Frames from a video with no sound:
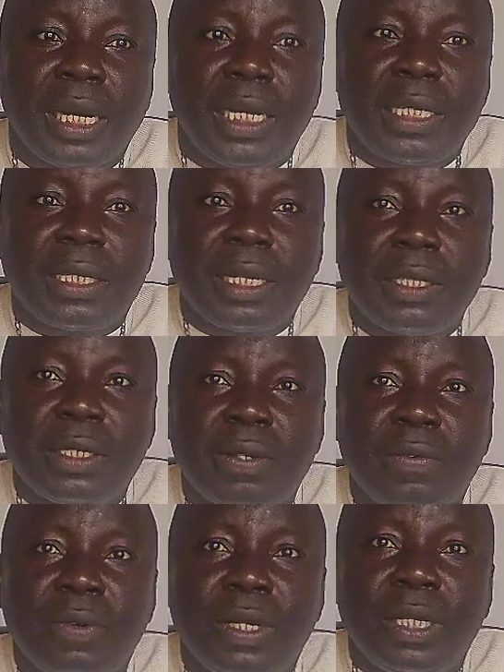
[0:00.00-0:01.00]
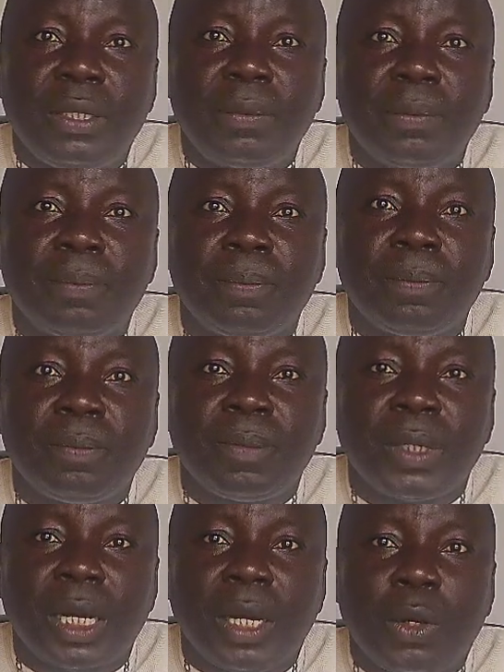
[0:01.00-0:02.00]
extensively,
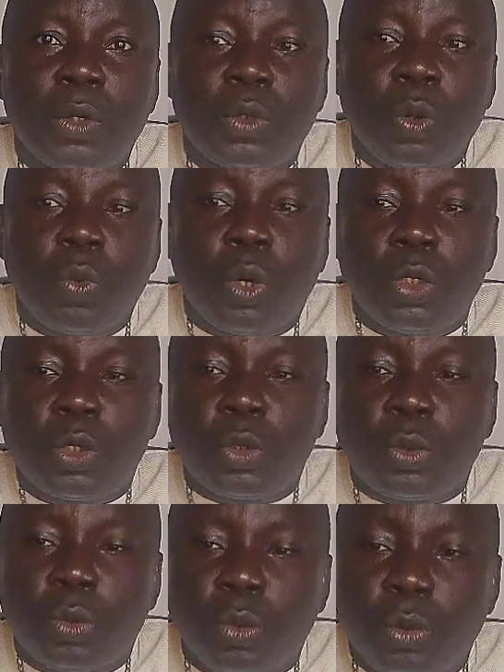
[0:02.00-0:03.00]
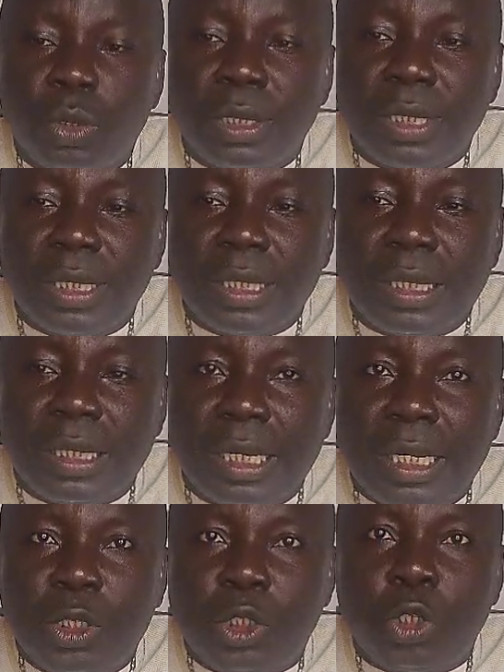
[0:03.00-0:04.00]
and also want to
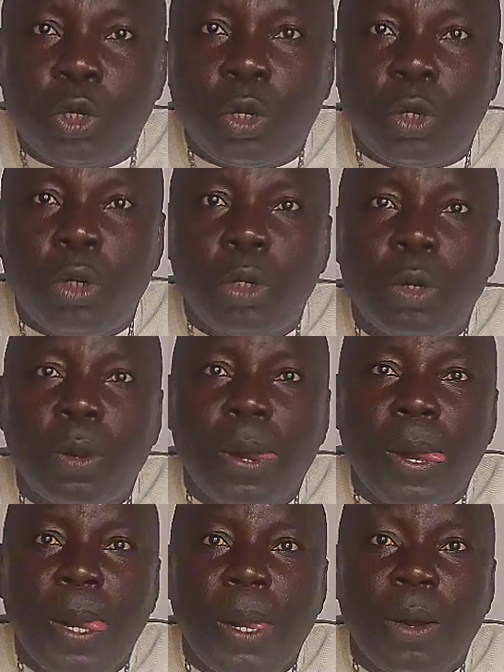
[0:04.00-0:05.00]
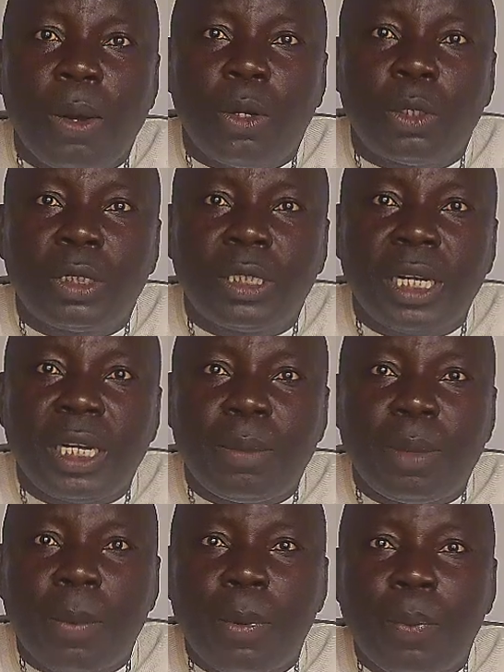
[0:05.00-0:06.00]
lecture or tell
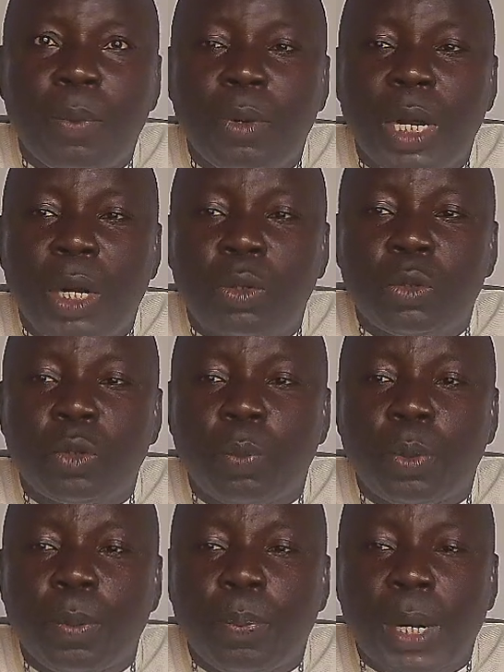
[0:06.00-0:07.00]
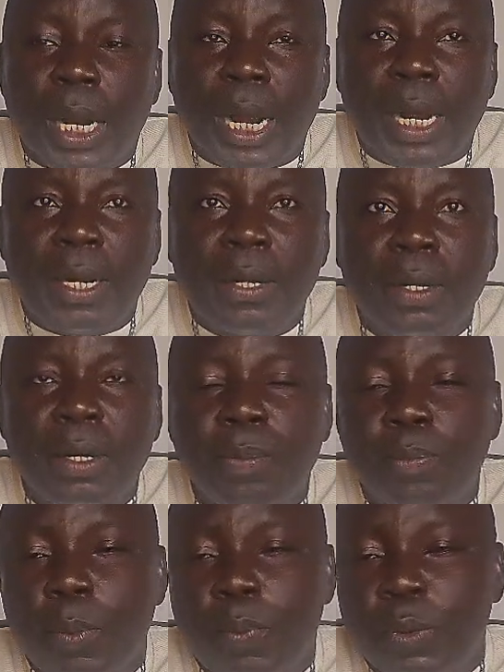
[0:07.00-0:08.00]
my people how to prepare
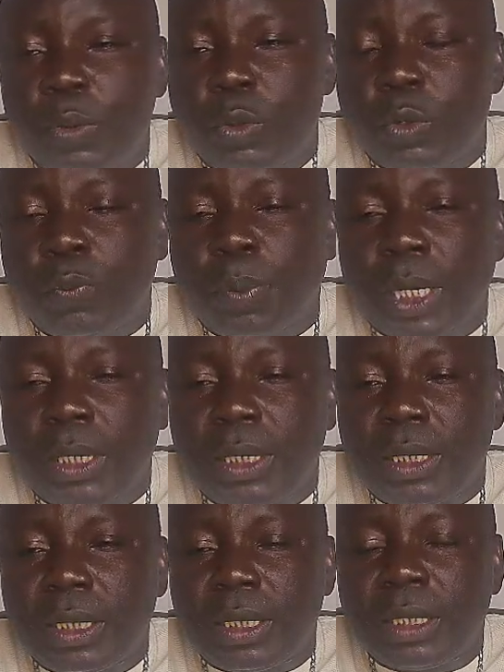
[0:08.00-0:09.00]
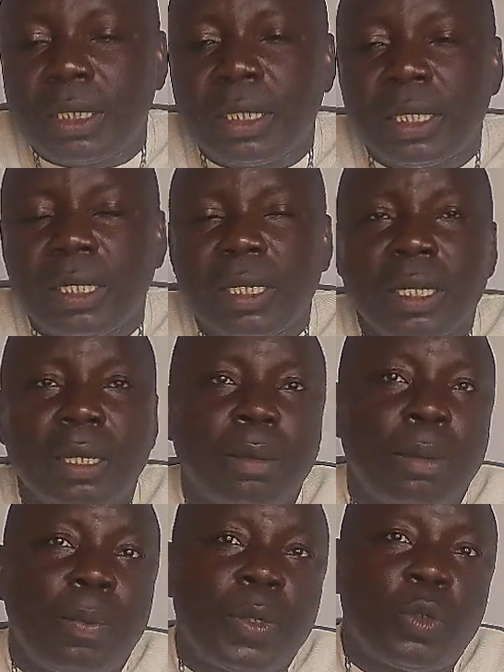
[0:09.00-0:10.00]
pepper soup spices.
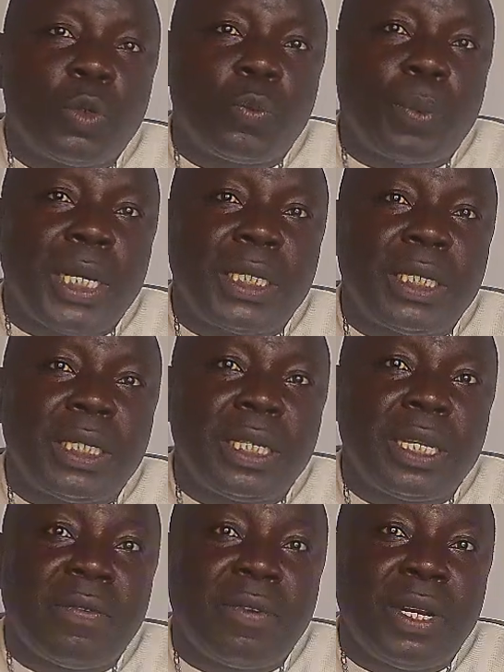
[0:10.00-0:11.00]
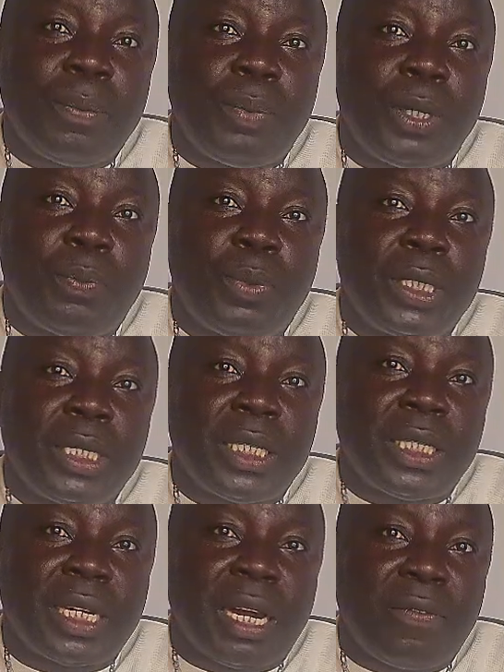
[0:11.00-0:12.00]
Pepper soup spices is a very big
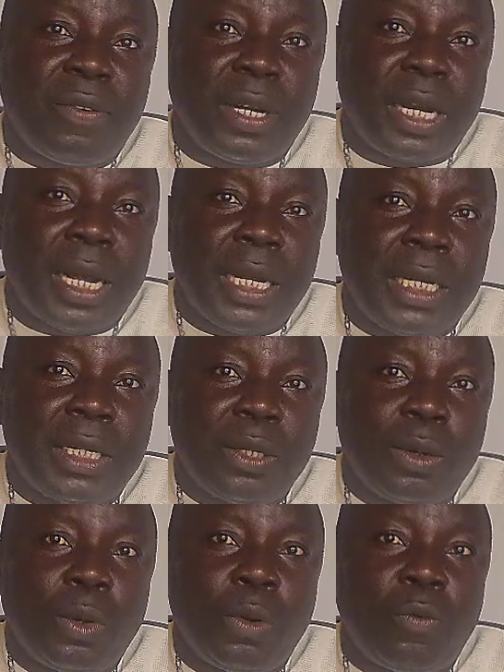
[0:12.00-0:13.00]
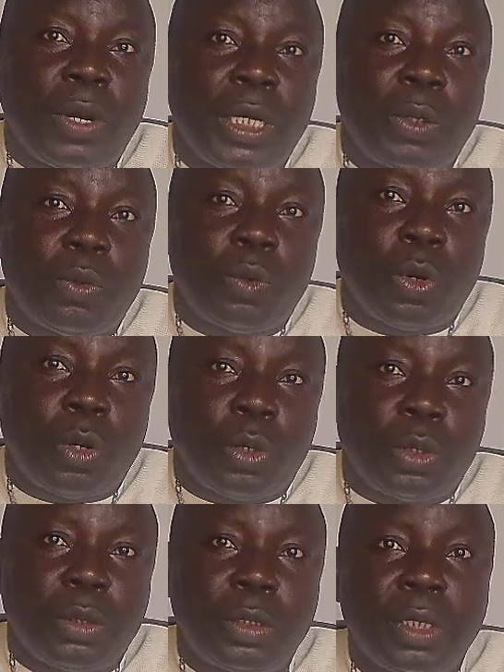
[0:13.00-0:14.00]
business in Africa, in all over the
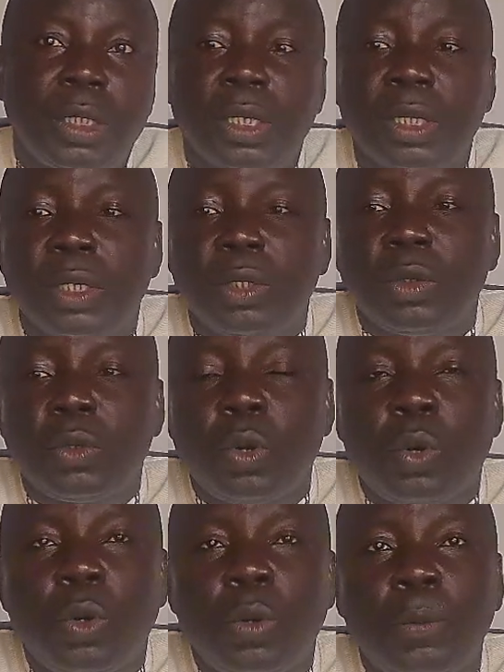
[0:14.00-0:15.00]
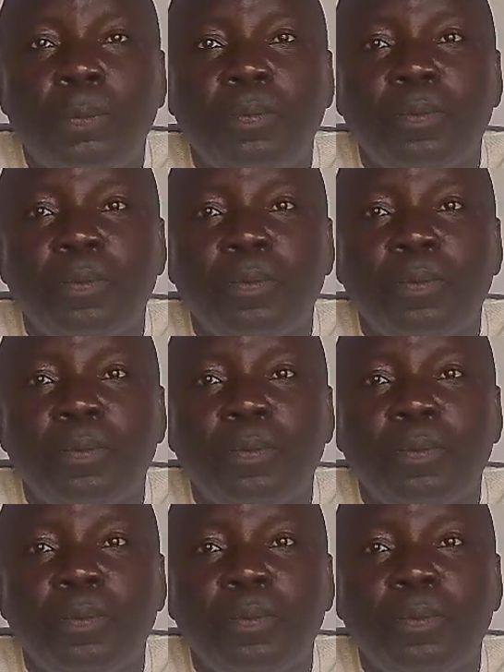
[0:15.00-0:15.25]
world. So